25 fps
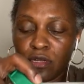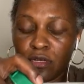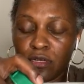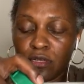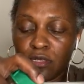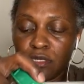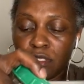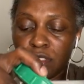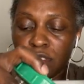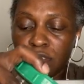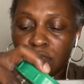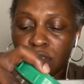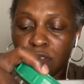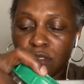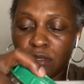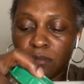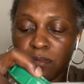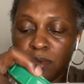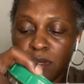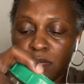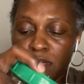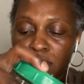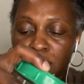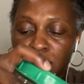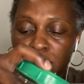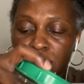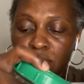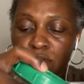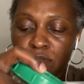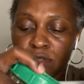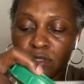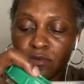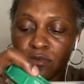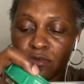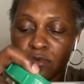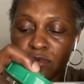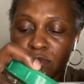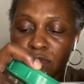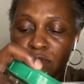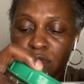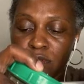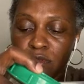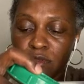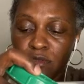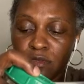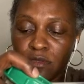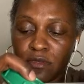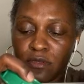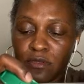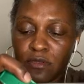into the pot, so that
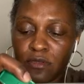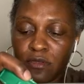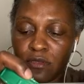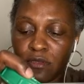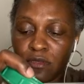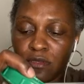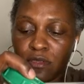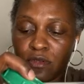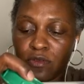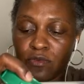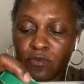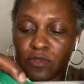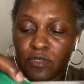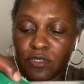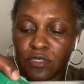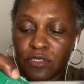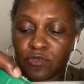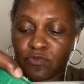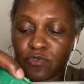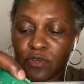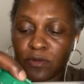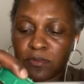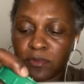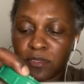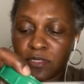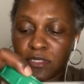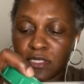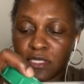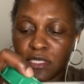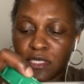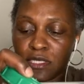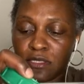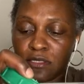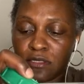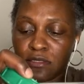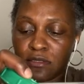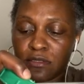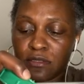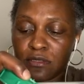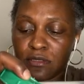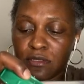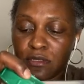you don't want to disrupt the seeds.